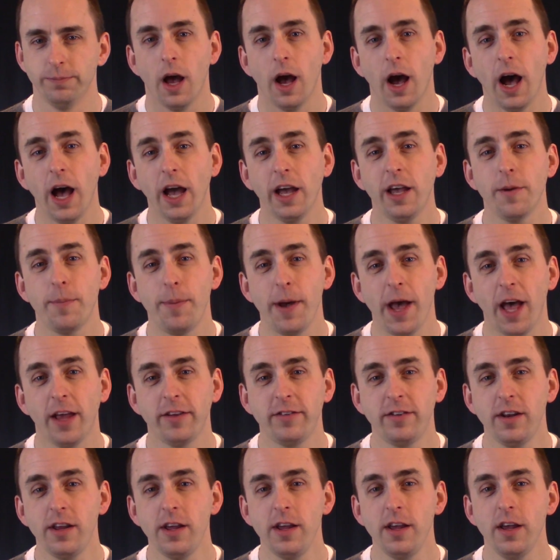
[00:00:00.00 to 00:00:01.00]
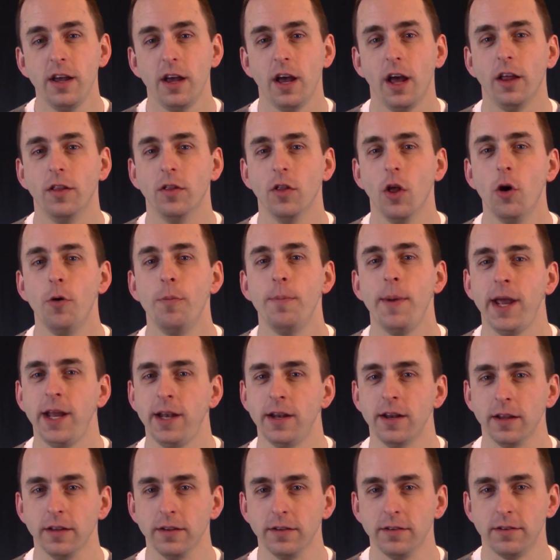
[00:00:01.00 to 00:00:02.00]
high capacity and low
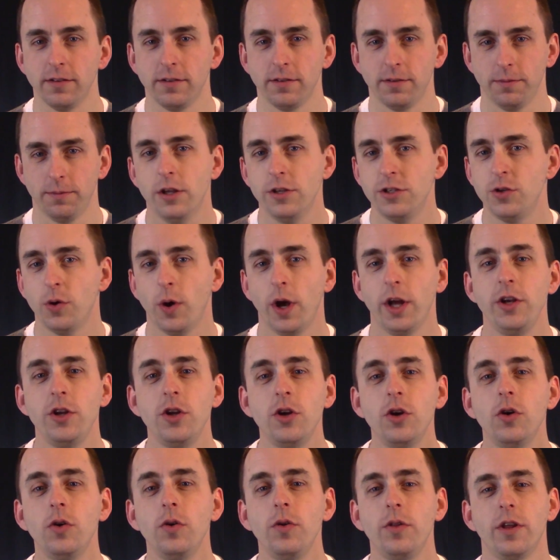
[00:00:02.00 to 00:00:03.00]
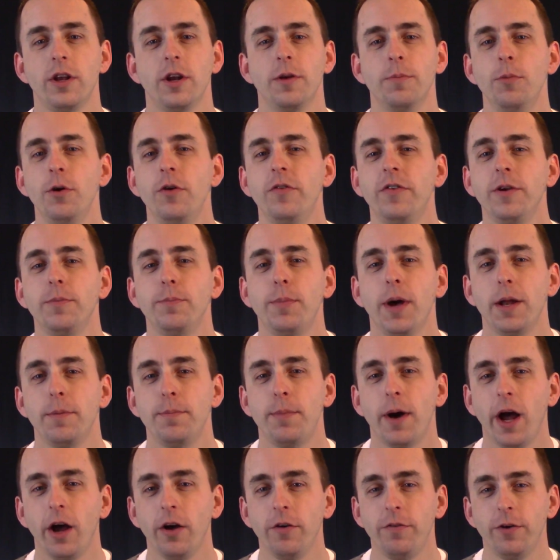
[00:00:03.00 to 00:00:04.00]
maintenance. So I knew that a moving bed
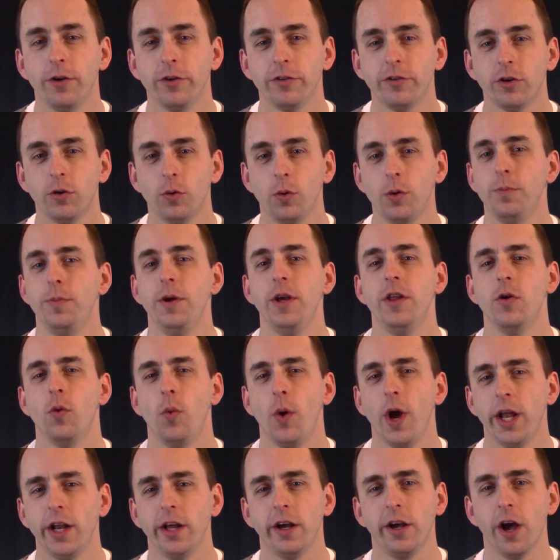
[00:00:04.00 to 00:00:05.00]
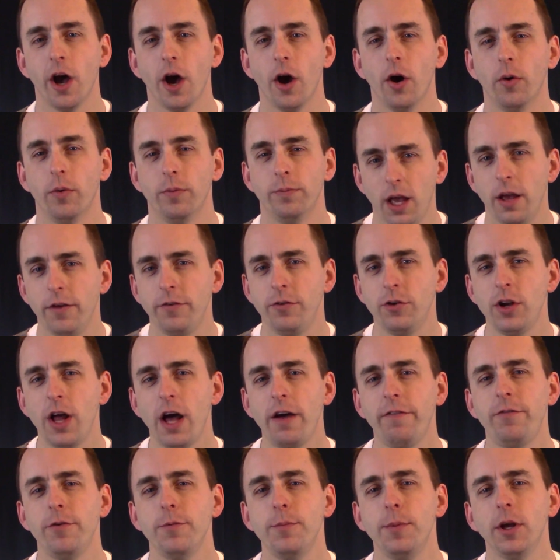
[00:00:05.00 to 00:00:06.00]
biofilter would be the way to go. If you're
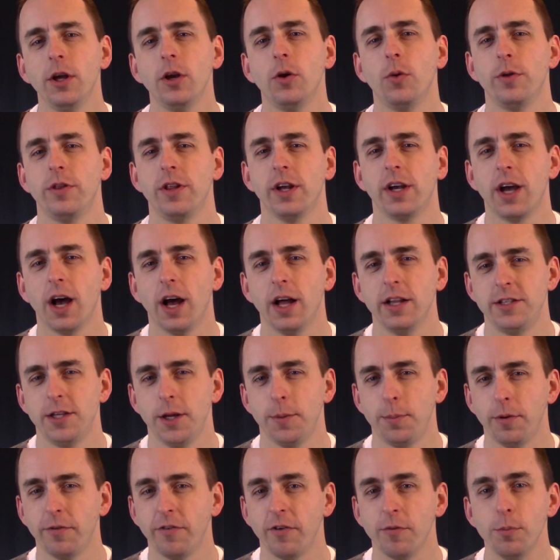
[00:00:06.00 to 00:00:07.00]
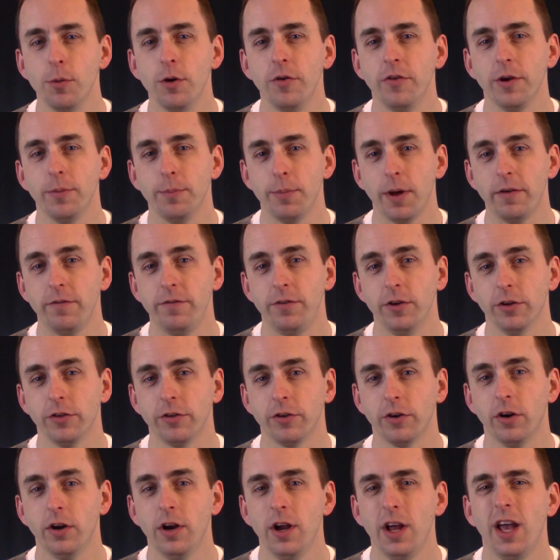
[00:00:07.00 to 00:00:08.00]
not familiar with the concept of a moving bed
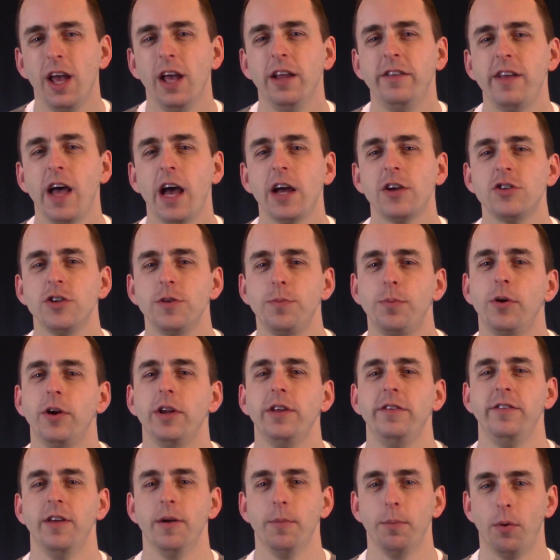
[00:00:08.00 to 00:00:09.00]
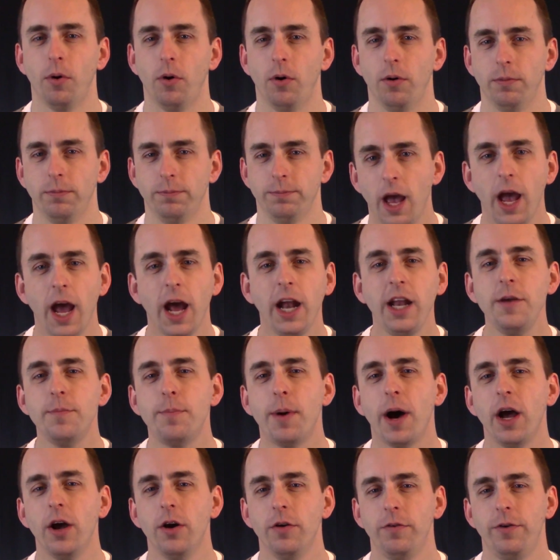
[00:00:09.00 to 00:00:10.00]
filter, it's actually pretty simple. Any
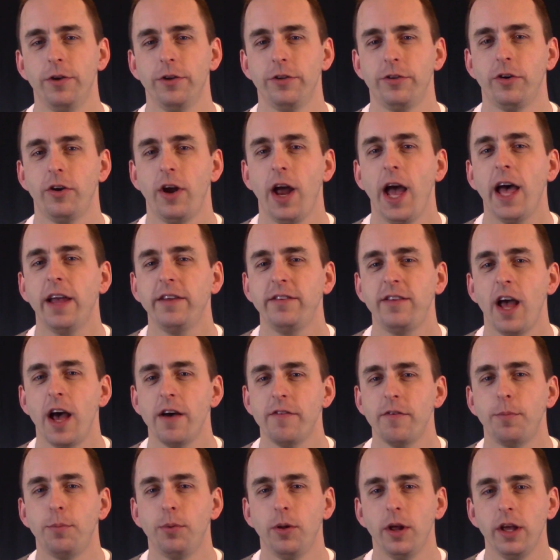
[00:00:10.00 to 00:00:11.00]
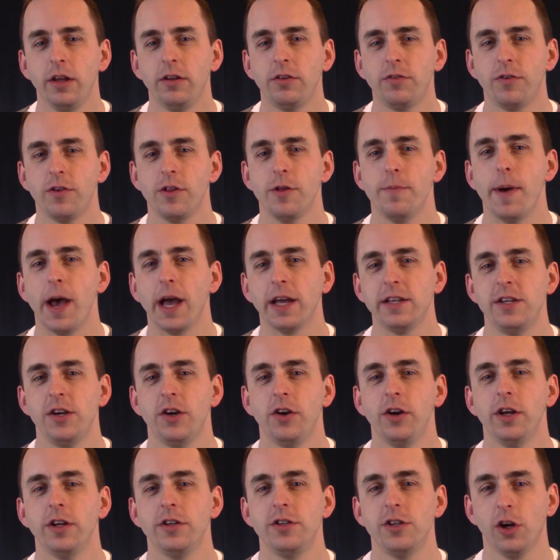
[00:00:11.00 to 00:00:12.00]
biofilter has to have a place for the
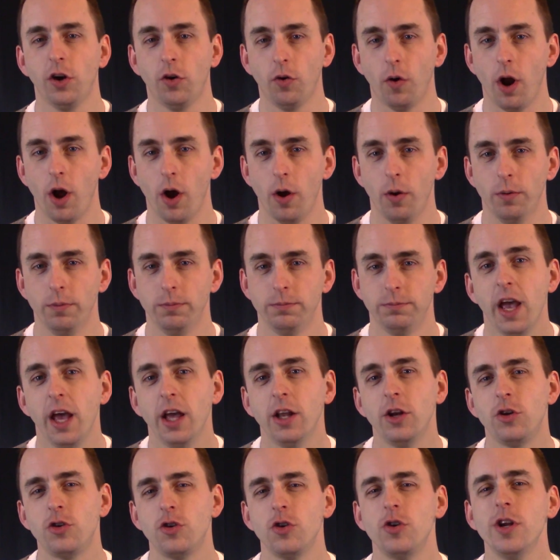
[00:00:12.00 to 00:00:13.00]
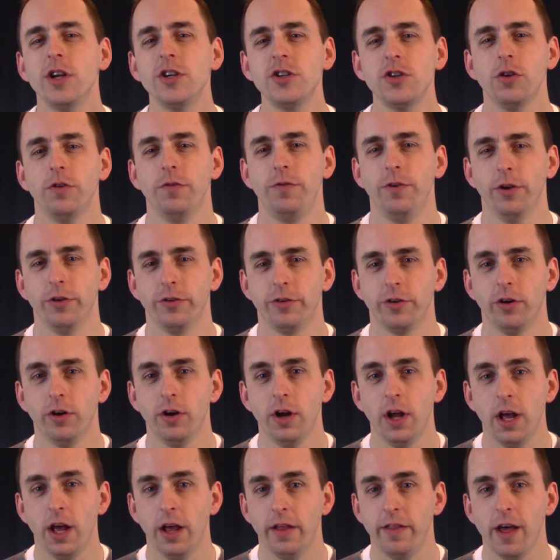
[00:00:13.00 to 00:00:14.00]
bacteria to grow. In a traditional filter,
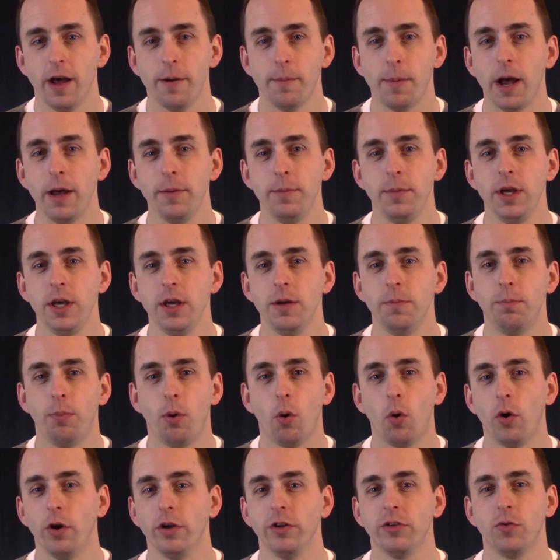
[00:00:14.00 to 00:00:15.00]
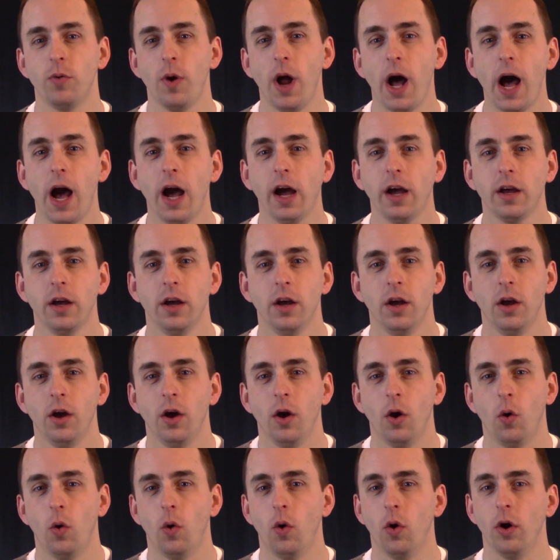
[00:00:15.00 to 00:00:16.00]
that might be porous rock,
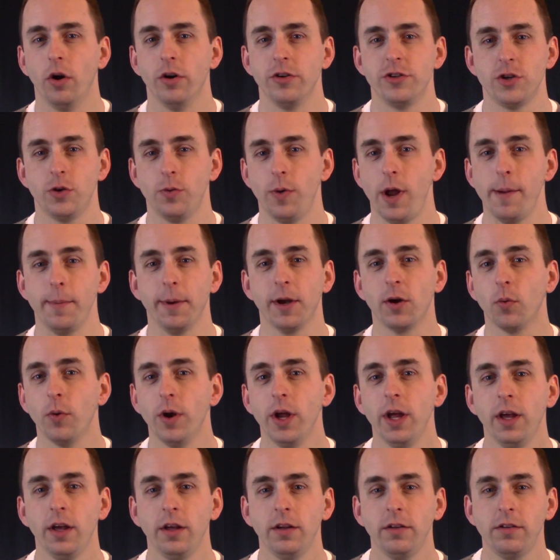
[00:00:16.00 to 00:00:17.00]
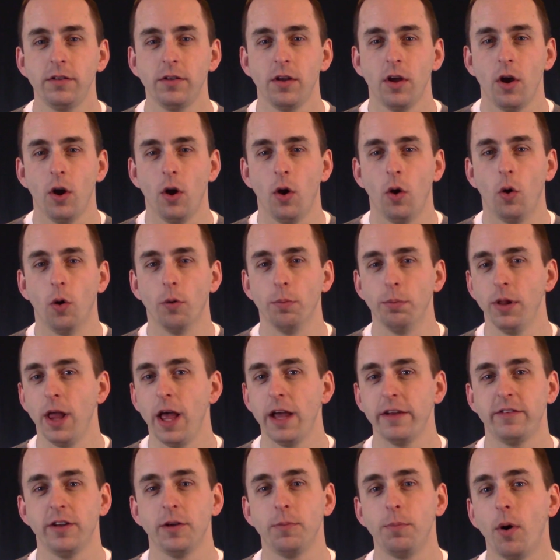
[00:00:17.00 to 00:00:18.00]
or ceramic rings, or
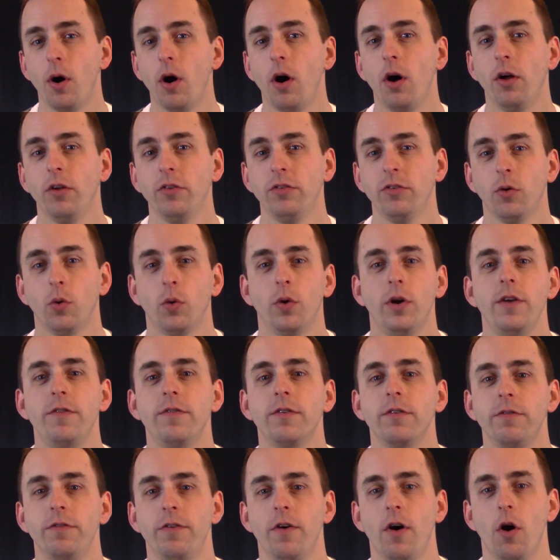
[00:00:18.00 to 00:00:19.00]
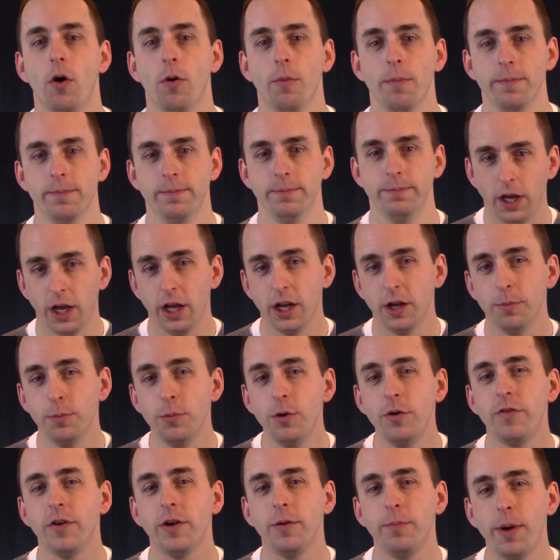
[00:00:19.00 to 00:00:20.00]
plastic balls, or even foam. In a
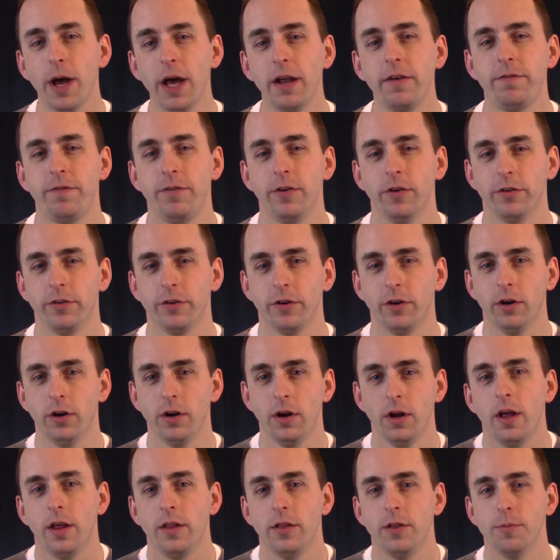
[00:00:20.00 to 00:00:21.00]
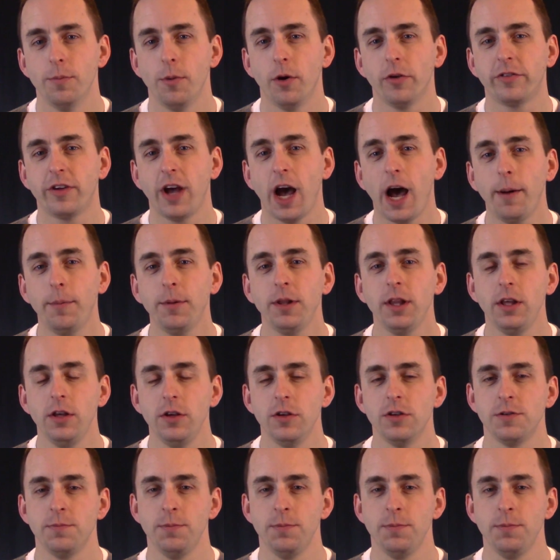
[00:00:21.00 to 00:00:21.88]
moving bed filter, the most commonly used